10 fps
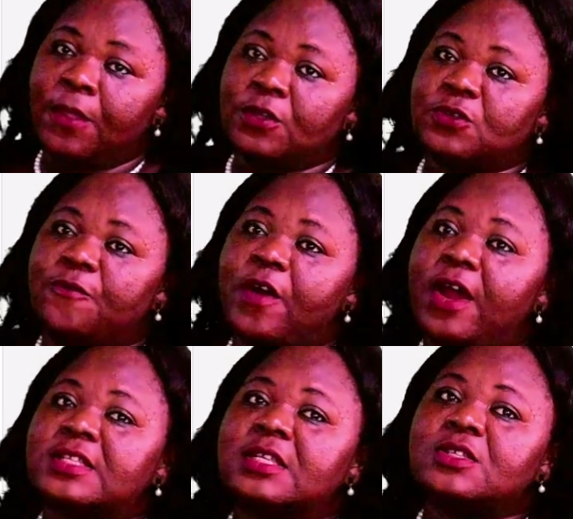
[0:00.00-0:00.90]
So far
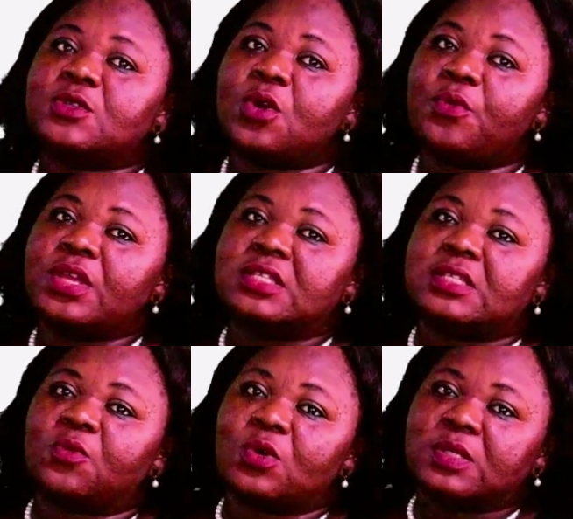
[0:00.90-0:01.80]
as this theory is
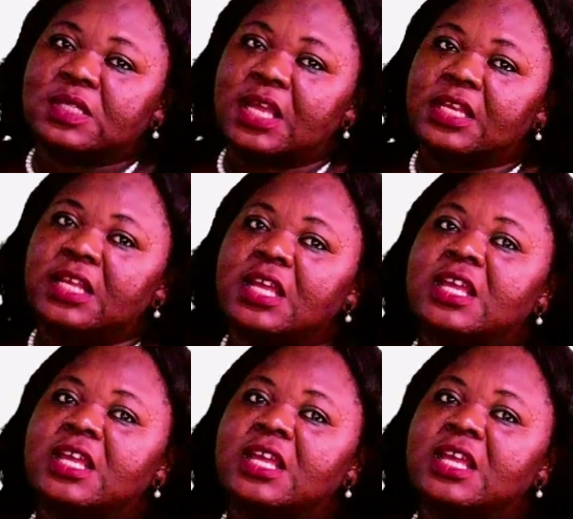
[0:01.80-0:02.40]
concerned,